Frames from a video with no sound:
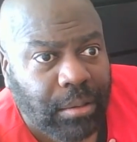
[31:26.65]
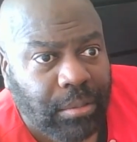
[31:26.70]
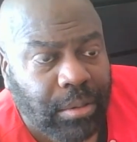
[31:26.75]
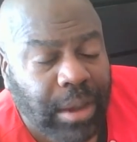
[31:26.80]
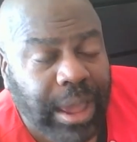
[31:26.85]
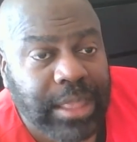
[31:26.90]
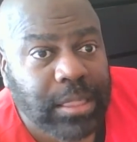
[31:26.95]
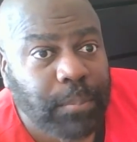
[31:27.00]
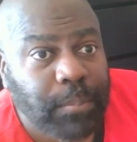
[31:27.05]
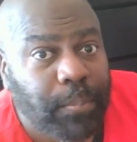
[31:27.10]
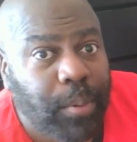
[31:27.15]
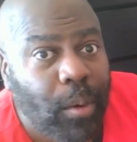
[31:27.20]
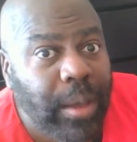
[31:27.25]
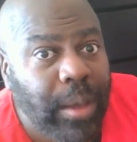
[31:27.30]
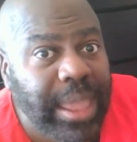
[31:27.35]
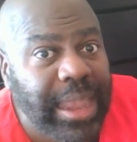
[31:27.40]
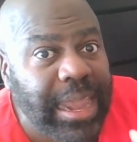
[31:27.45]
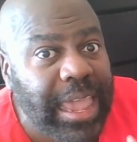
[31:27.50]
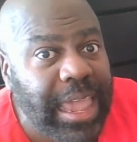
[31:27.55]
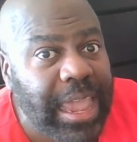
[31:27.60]
Right? The
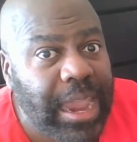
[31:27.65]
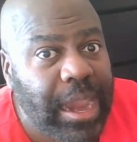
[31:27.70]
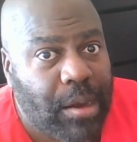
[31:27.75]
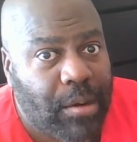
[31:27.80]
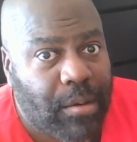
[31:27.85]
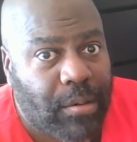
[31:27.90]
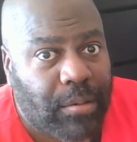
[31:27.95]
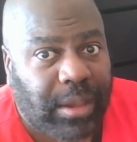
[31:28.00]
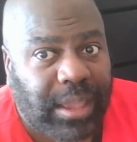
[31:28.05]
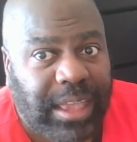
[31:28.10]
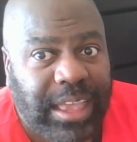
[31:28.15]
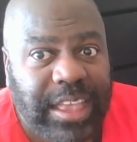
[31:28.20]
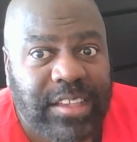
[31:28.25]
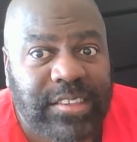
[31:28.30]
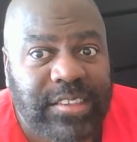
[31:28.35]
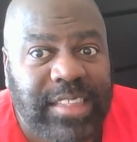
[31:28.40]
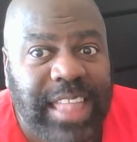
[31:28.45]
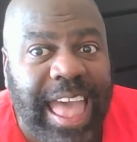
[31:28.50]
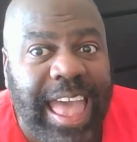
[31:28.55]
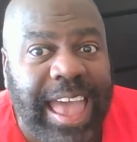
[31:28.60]
point here
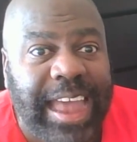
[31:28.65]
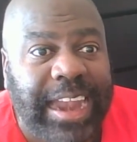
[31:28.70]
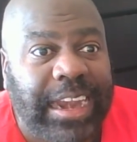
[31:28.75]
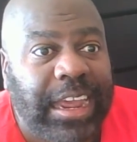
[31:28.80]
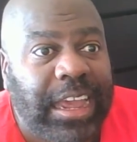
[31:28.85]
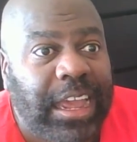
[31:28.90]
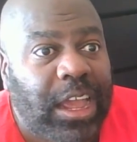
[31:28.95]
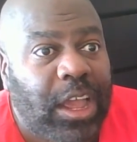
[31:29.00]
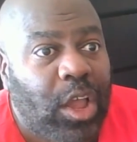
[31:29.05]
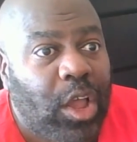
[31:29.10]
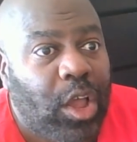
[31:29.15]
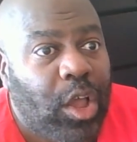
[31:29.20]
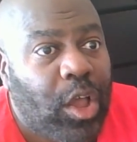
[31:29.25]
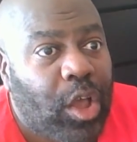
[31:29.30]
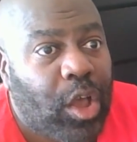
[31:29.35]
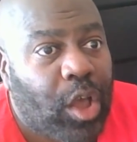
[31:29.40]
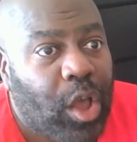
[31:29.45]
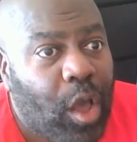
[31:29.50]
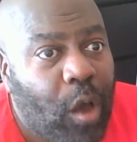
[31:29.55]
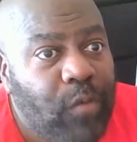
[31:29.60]
is that
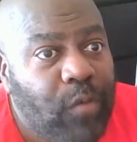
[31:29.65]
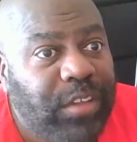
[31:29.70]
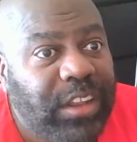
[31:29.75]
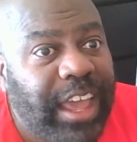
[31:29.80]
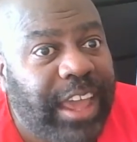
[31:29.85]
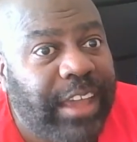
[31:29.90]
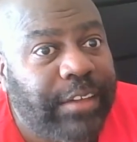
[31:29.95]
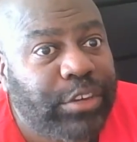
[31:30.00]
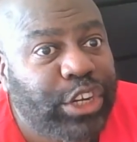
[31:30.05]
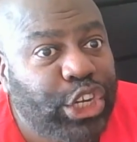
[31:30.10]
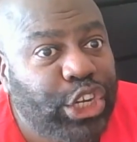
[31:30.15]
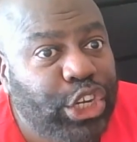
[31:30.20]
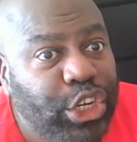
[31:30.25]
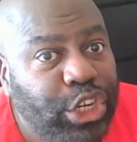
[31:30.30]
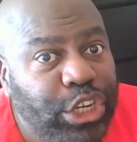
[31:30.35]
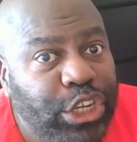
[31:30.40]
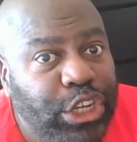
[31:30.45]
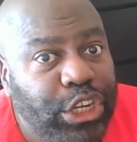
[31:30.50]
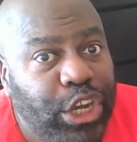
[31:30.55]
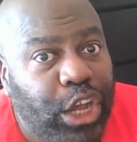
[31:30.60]
Kovalev
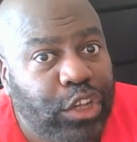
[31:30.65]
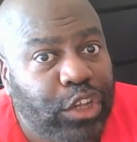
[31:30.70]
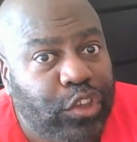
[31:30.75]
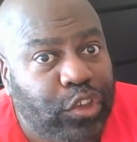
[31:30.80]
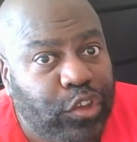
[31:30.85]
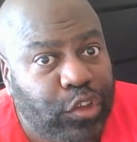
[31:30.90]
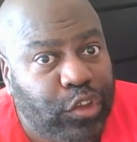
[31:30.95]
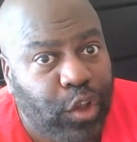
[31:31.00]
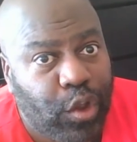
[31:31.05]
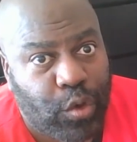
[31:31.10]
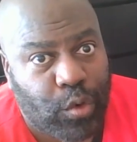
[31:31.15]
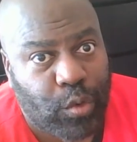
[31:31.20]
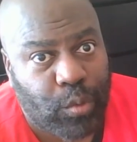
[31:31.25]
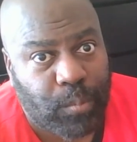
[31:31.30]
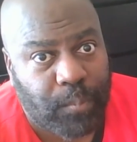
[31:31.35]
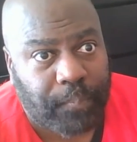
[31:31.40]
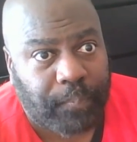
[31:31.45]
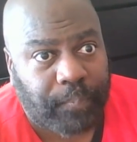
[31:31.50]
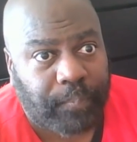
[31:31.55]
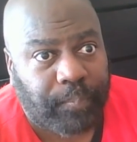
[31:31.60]
shouldn't assume
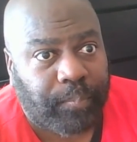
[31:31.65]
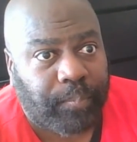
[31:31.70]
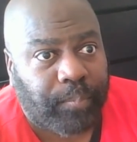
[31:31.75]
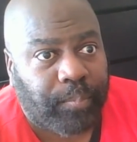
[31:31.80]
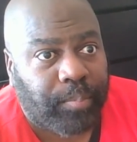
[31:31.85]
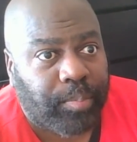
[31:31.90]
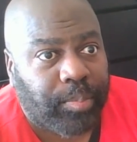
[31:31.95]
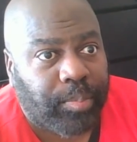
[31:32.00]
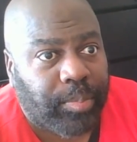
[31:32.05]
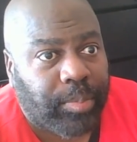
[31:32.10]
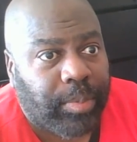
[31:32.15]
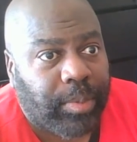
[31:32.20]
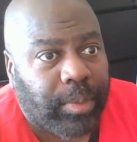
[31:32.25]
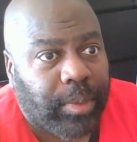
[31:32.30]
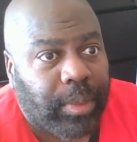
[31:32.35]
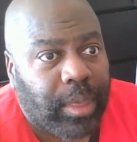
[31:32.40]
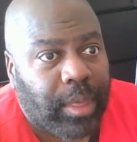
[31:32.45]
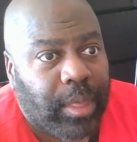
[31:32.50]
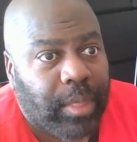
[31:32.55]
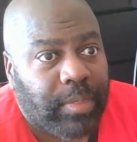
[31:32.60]

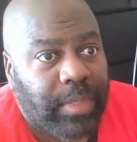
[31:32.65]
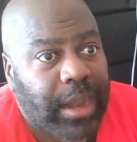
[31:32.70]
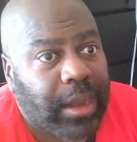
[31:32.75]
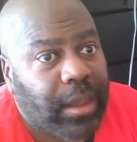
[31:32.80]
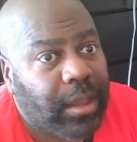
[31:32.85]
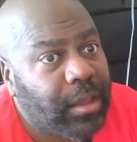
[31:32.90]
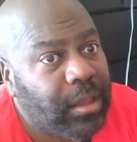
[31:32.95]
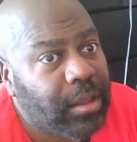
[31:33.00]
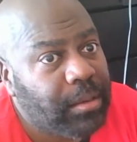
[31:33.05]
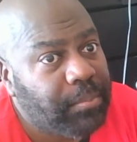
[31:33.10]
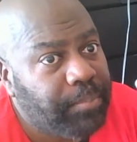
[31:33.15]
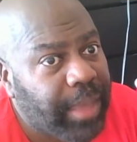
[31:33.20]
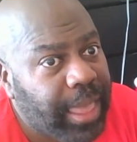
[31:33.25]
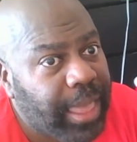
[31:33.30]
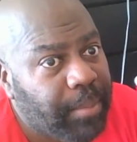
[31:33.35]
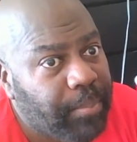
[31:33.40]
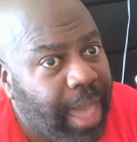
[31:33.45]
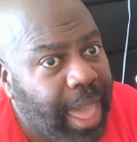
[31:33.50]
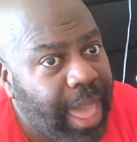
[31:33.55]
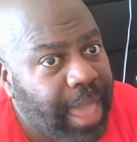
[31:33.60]
that a good
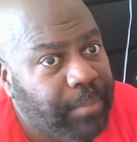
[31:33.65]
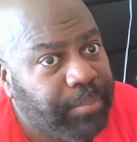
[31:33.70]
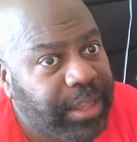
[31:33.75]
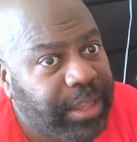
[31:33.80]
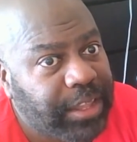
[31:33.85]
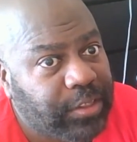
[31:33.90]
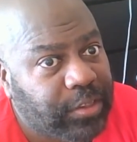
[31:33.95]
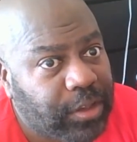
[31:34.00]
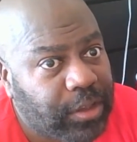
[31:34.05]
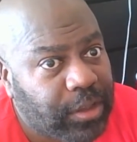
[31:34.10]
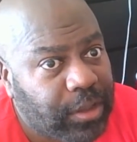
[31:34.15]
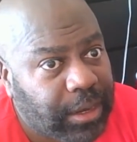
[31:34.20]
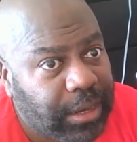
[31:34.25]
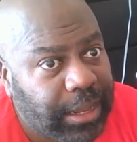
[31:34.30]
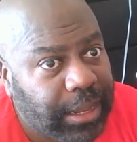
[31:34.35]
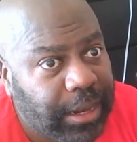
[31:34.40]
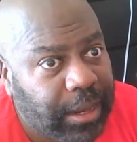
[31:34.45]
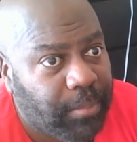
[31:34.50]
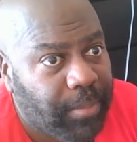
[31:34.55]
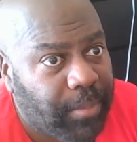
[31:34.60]
big man beats a good
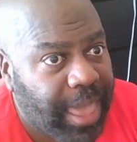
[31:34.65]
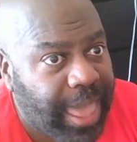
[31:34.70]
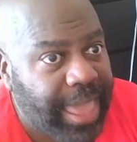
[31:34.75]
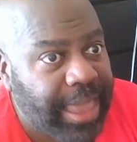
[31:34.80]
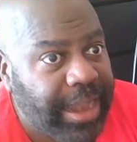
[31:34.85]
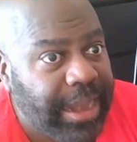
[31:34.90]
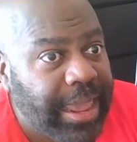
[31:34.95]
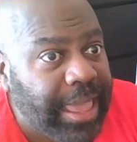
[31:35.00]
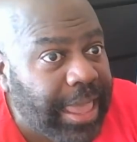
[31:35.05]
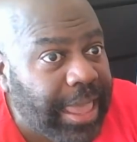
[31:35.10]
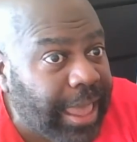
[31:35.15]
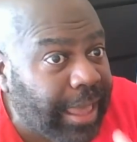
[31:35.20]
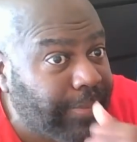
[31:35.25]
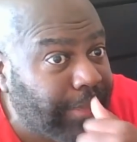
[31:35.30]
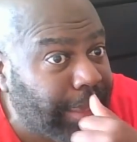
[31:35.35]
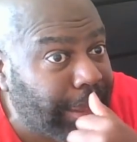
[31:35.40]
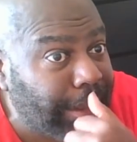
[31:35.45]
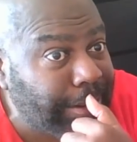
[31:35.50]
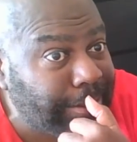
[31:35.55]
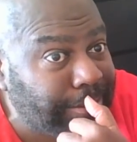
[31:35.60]
little man and
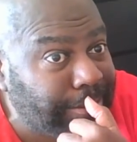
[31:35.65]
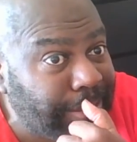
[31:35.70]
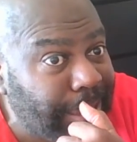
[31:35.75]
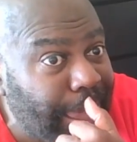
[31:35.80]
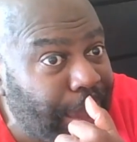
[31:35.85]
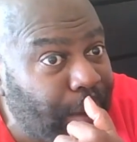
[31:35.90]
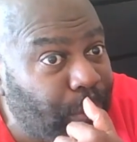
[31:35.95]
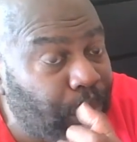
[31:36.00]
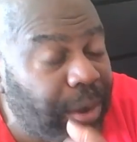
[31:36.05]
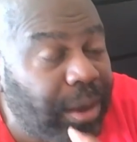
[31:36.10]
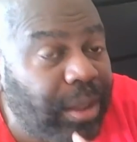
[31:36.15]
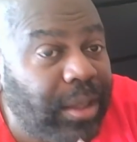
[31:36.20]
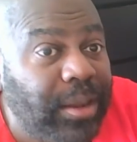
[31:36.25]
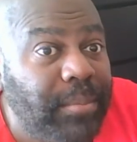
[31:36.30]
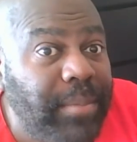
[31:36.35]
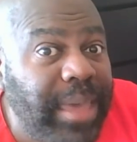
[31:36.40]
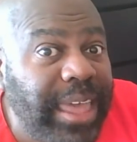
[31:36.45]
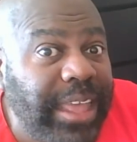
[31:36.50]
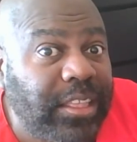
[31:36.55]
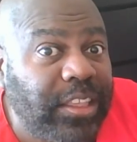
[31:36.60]
then decide we're going
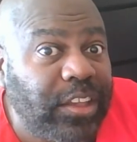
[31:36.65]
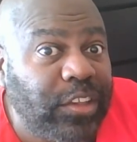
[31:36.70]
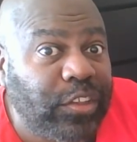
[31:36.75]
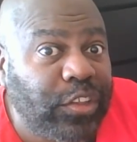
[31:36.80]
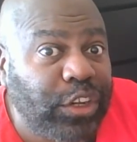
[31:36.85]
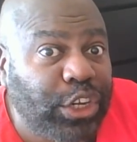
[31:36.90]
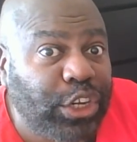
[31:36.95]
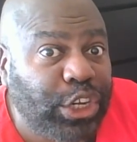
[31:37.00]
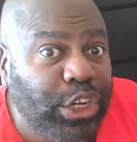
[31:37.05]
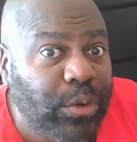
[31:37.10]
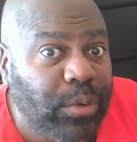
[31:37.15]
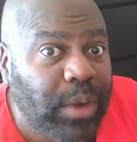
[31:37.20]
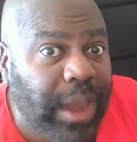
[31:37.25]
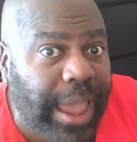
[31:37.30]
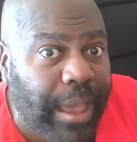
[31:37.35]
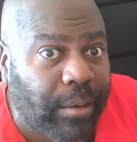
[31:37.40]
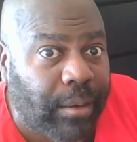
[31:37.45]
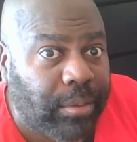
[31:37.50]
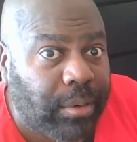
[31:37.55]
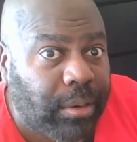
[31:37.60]
to make this a
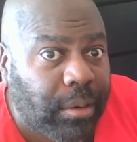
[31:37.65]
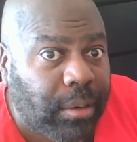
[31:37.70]
shootout.